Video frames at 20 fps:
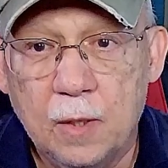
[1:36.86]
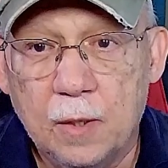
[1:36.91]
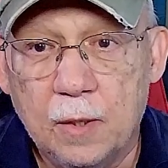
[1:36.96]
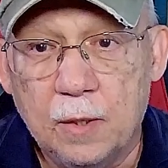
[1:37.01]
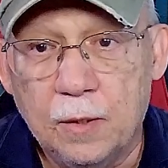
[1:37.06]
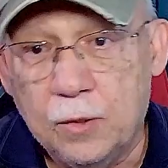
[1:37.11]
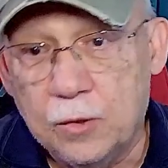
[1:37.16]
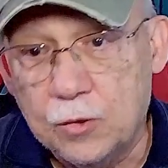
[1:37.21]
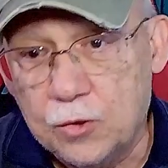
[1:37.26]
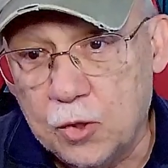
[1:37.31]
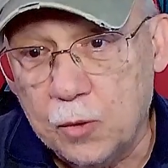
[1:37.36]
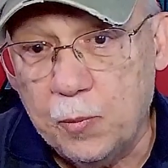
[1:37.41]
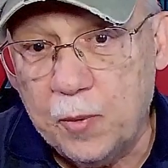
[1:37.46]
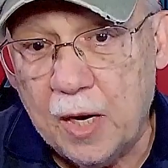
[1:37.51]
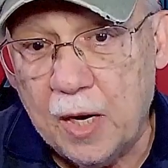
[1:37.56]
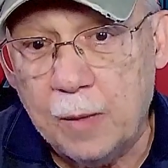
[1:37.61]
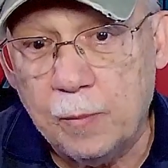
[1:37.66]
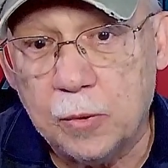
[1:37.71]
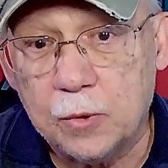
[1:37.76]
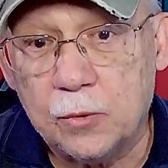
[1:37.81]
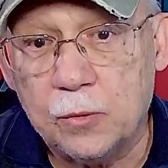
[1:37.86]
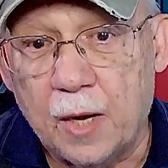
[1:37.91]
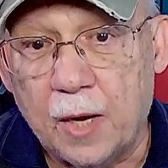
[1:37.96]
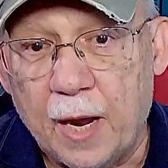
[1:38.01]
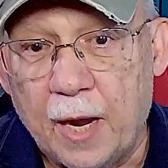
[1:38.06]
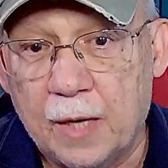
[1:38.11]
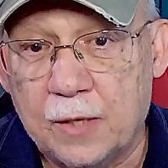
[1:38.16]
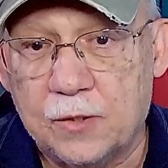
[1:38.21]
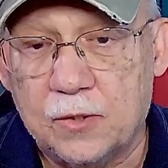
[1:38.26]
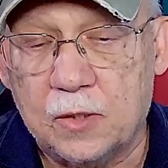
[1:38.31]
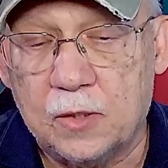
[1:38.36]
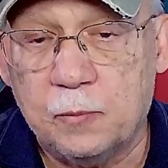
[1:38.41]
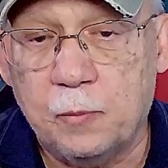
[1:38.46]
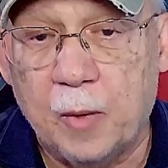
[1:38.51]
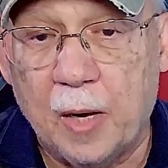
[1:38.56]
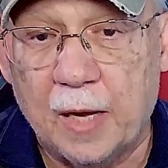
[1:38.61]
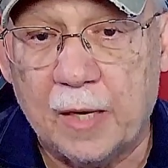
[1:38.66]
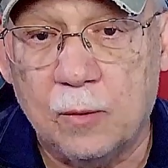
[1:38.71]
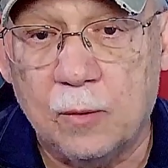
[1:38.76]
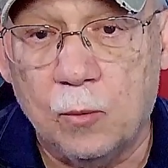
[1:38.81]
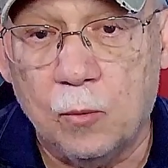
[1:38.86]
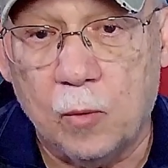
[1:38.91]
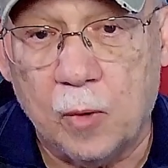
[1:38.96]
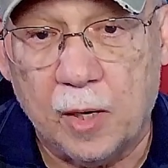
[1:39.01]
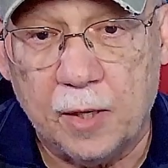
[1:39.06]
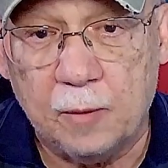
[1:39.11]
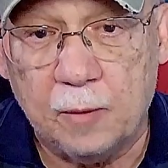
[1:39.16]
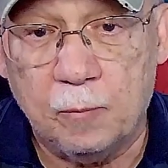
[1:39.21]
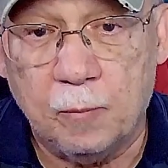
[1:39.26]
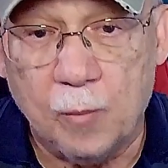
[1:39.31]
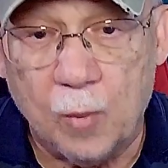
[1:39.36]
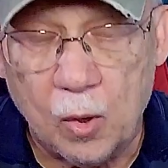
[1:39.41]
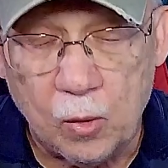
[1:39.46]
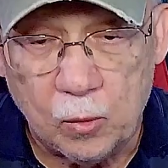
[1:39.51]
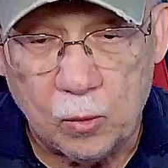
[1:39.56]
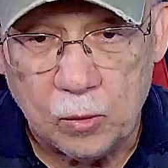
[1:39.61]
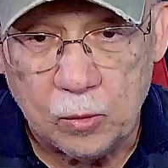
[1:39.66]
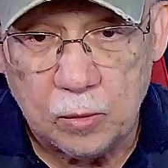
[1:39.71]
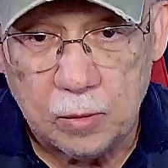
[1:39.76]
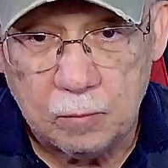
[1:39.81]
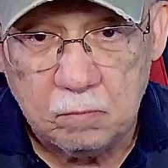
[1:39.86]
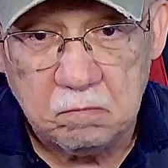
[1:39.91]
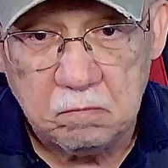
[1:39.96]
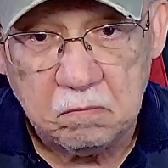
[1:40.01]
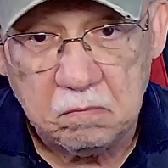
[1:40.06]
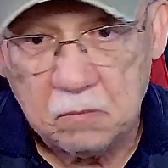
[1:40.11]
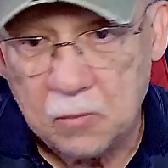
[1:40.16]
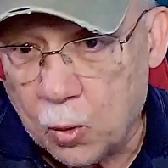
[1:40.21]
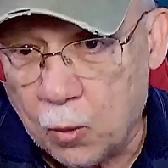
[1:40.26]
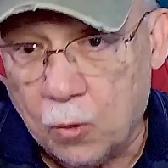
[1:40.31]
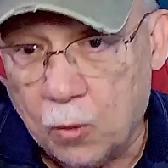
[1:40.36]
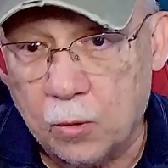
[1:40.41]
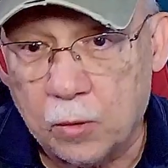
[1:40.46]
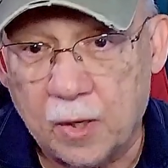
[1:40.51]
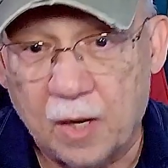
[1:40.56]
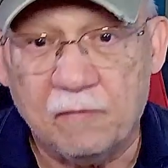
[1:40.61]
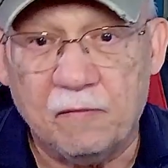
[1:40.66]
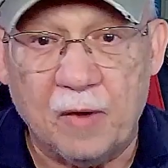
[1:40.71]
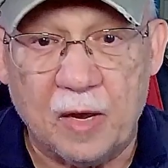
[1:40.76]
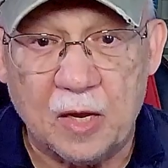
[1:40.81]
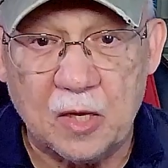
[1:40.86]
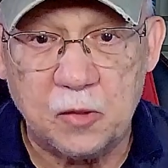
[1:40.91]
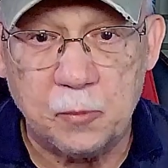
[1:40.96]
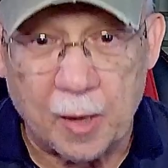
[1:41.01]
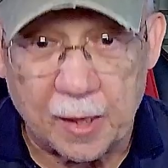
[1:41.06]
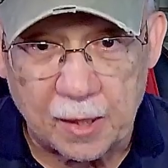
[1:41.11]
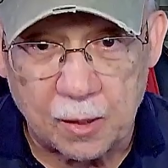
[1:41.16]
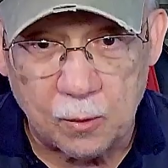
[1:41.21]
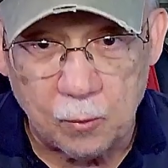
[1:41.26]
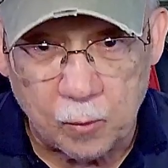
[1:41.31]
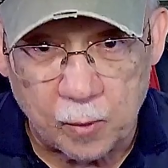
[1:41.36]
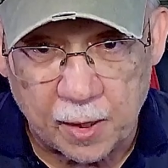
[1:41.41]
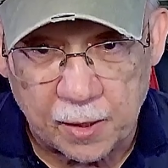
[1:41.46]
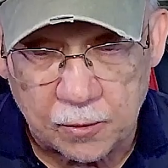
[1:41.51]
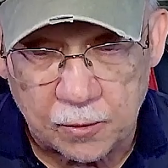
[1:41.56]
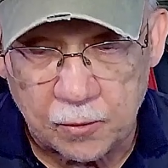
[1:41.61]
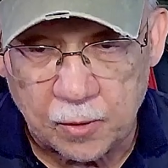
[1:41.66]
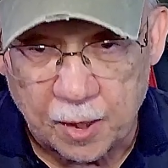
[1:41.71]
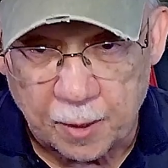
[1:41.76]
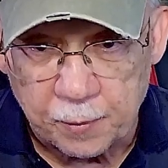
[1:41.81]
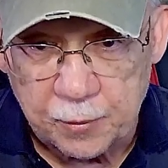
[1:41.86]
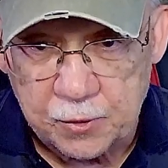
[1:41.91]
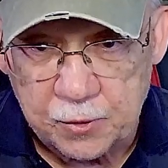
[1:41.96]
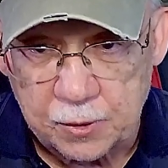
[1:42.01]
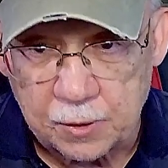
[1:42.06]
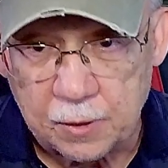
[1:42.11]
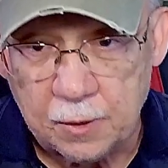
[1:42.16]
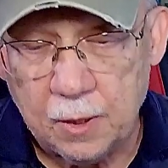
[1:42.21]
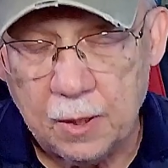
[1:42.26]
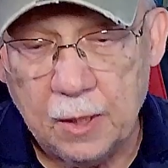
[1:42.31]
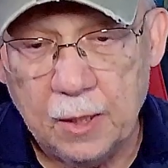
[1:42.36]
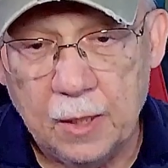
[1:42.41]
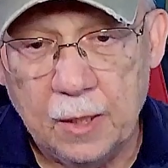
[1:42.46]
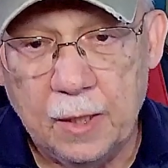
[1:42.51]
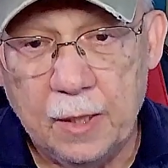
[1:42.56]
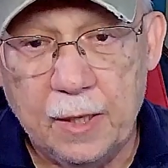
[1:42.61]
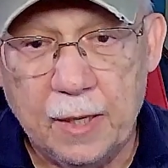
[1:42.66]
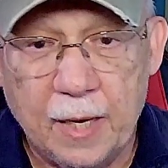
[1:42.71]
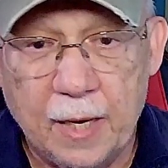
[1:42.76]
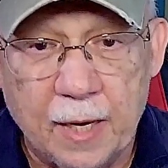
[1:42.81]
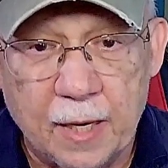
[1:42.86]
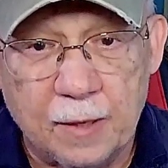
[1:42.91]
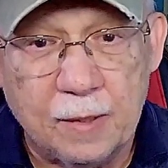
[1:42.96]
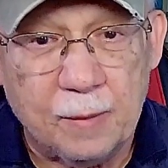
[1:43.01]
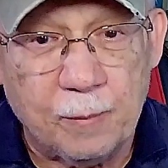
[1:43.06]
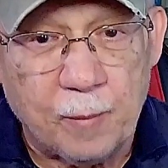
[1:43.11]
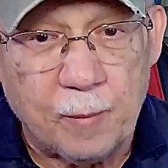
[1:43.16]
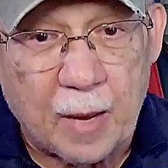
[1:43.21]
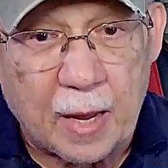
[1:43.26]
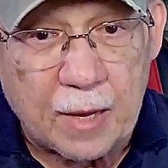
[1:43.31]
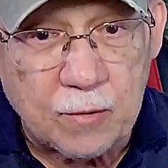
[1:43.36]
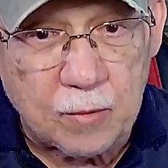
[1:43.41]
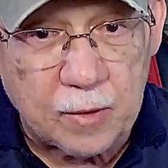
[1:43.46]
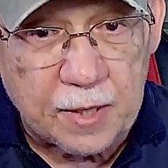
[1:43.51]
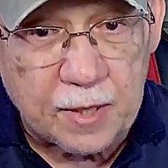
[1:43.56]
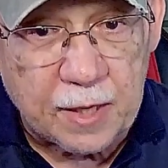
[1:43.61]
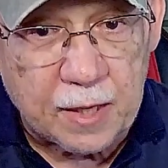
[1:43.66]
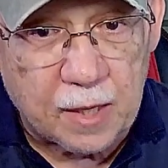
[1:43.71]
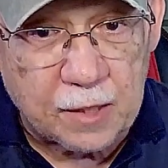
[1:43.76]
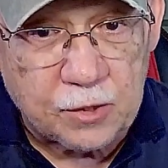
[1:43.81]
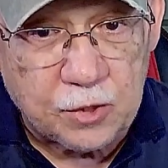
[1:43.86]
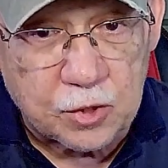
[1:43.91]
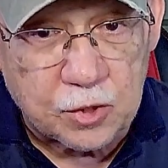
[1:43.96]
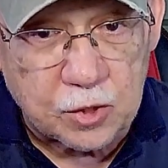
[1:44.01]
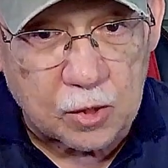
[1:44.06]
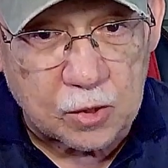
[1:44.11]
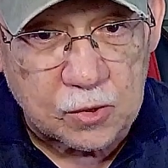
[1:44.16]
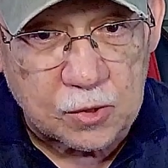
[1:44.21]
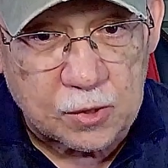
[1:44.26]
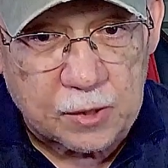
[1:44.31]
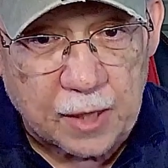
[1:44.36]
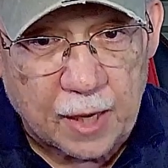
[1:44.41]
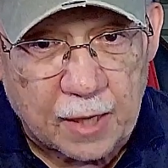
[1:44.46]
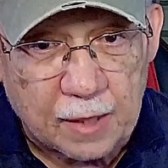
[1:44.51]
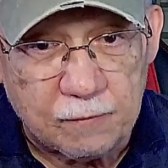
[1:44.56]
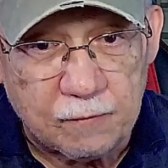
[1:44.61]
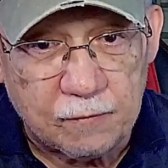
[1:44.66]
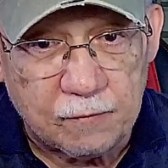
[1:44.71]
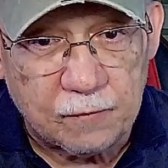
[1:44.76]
you should be able to access black and white mode or advanced black and white on Epson and manually adjust that